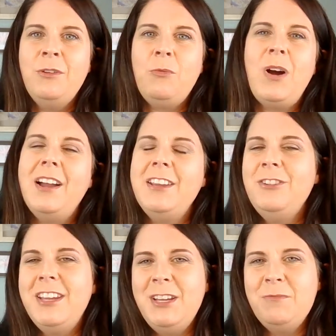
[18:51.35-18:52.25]
why
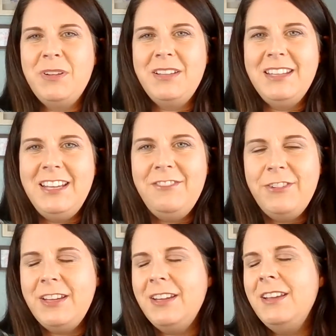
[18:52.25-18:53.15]
you keep
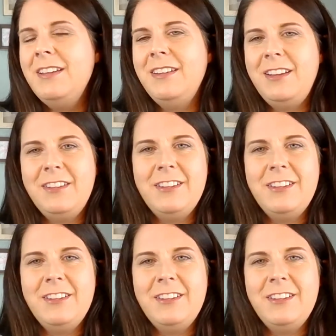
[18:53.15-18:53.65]
believing uh,